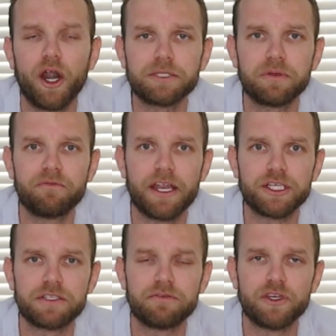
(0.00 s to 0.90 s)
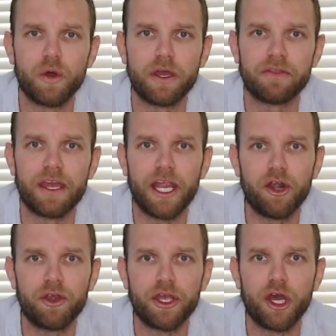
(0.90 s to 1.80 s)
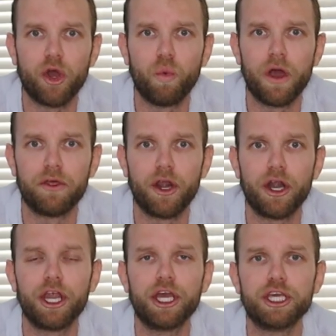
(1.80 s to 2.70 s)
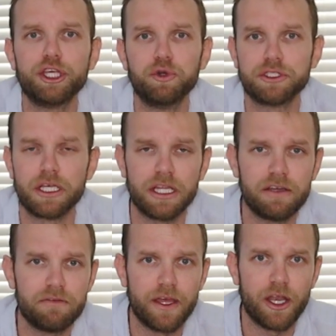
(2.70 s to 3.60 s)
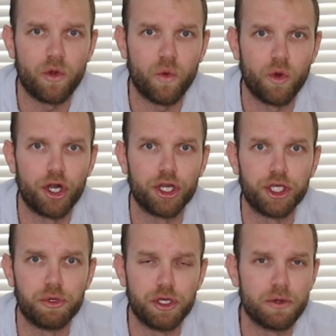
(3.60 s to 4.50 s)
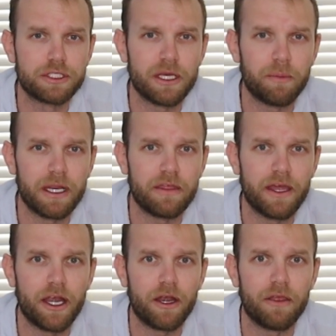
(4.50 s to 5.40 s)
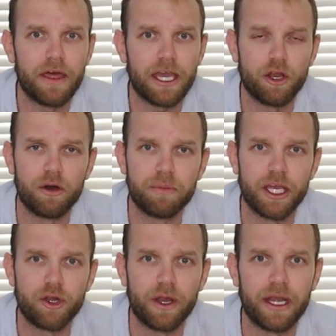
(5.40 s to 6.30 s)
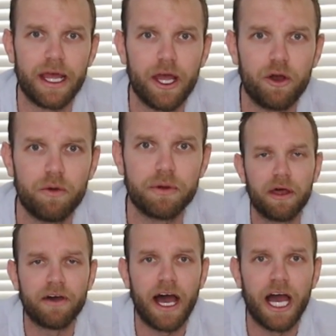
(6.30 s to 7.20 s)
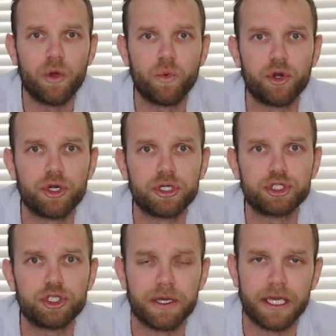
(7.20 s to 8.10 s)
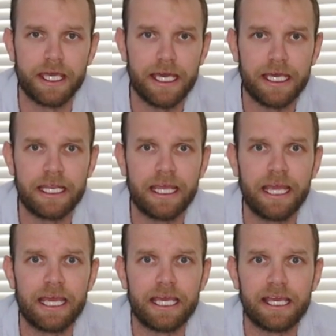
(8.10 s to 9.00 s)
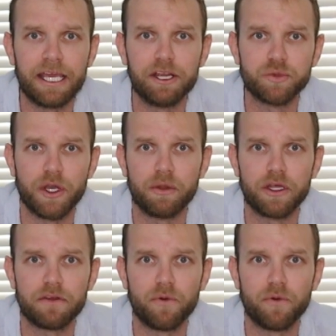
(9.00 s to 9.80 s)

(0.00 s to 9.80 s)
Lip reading: are some advantages of knowing the area, whether you used to live there or you know somebody there. That can all be a great help. But if I were to pick again, here's what I would look